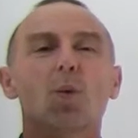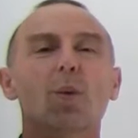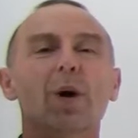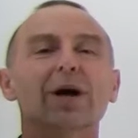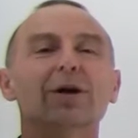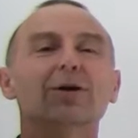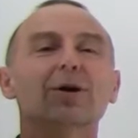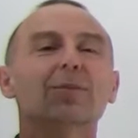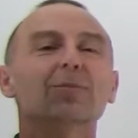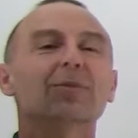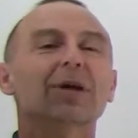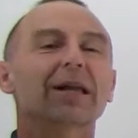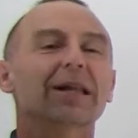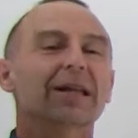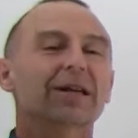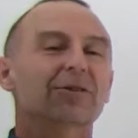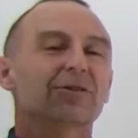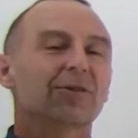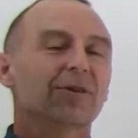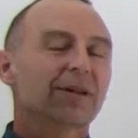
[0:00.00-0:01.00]
Welcome to
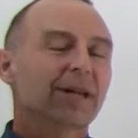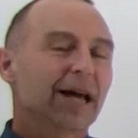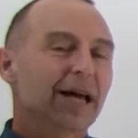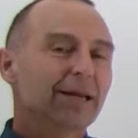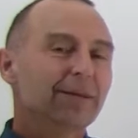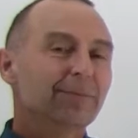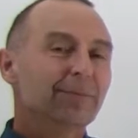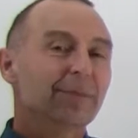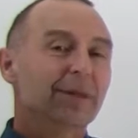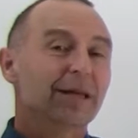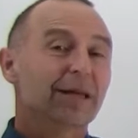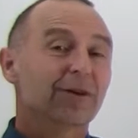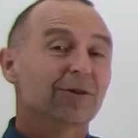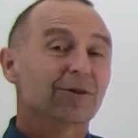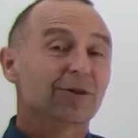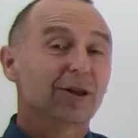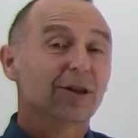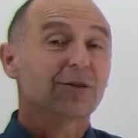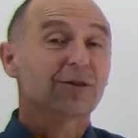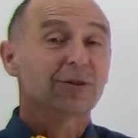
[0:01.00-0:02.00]
Line.
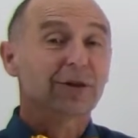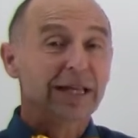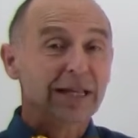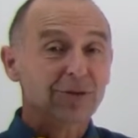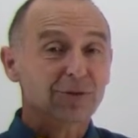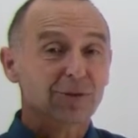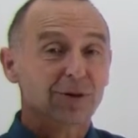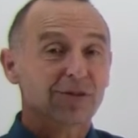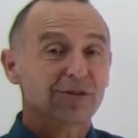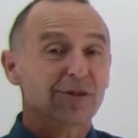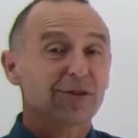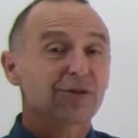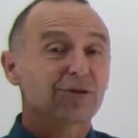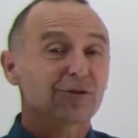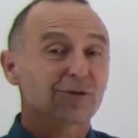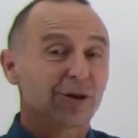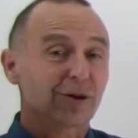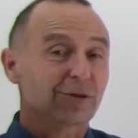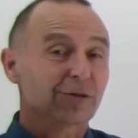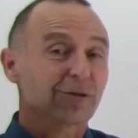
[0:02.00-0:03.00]
Here's another interesting
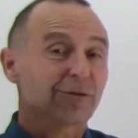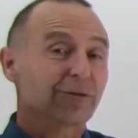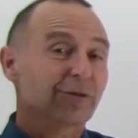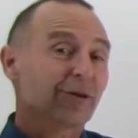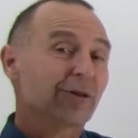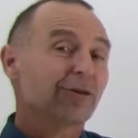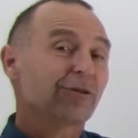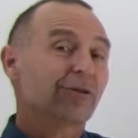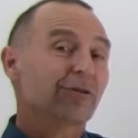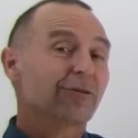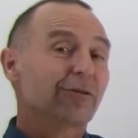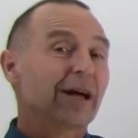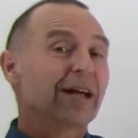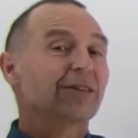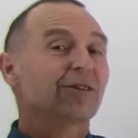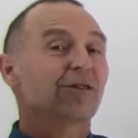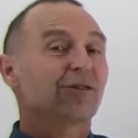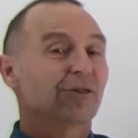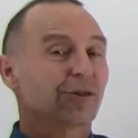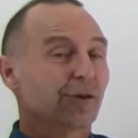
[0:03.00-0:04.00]
structure for us to
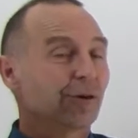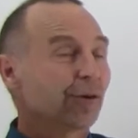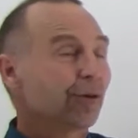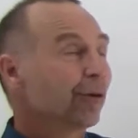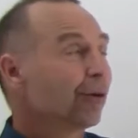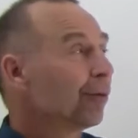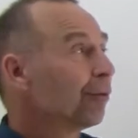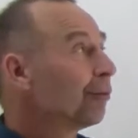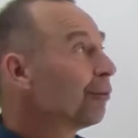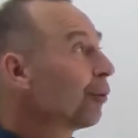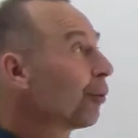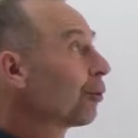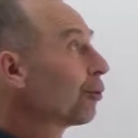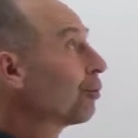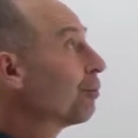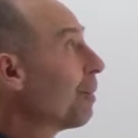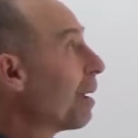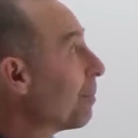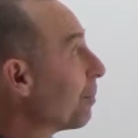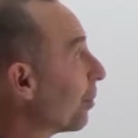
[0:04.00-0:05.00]
find the zero
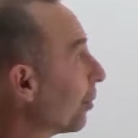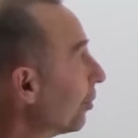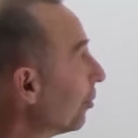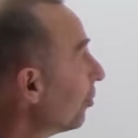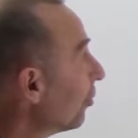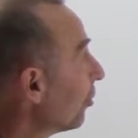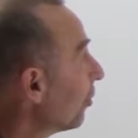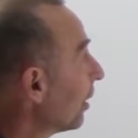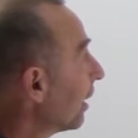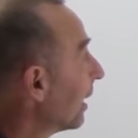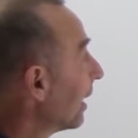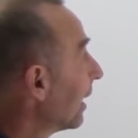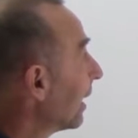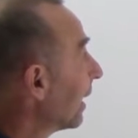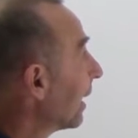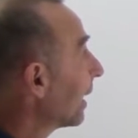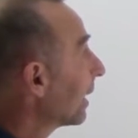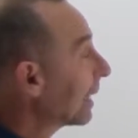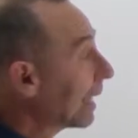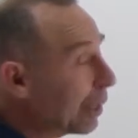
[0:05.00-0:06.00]
force members.
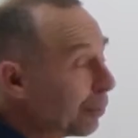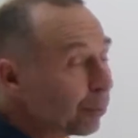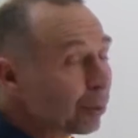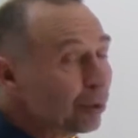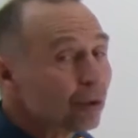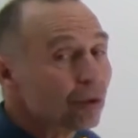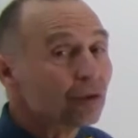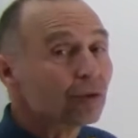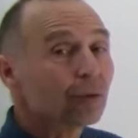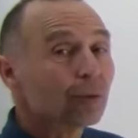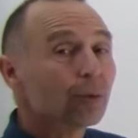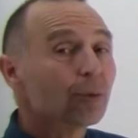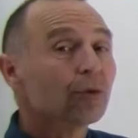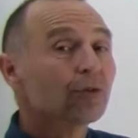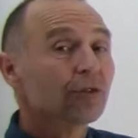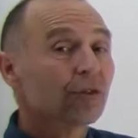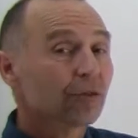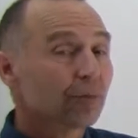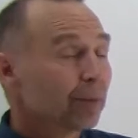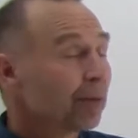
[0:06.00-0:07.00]
Again, we use the
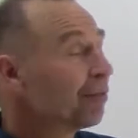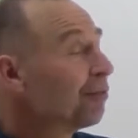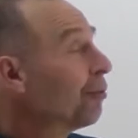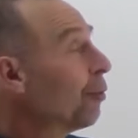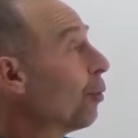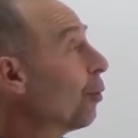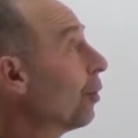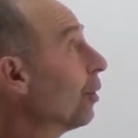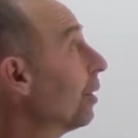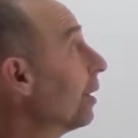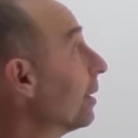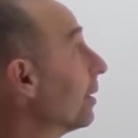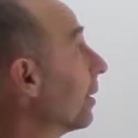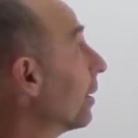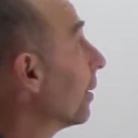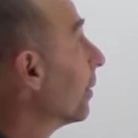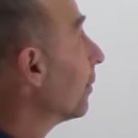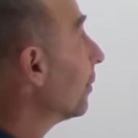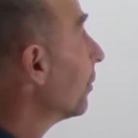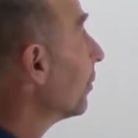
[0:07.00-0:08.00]
rules as before.
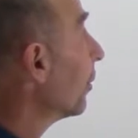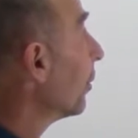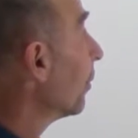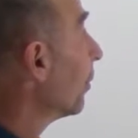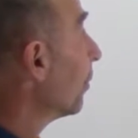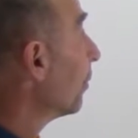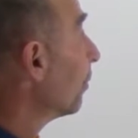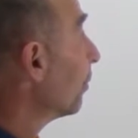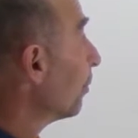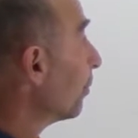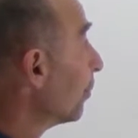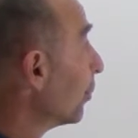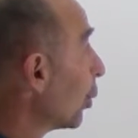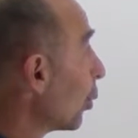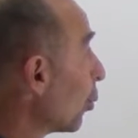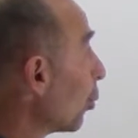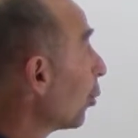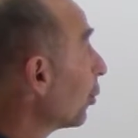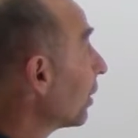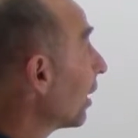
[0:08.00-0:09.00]

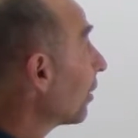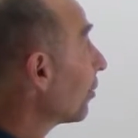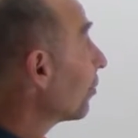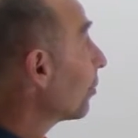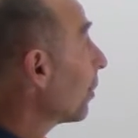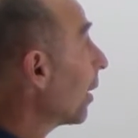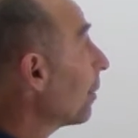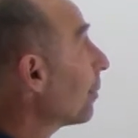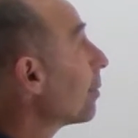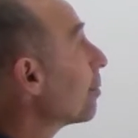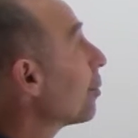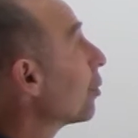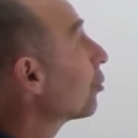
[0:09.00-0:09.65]
The rule that's probably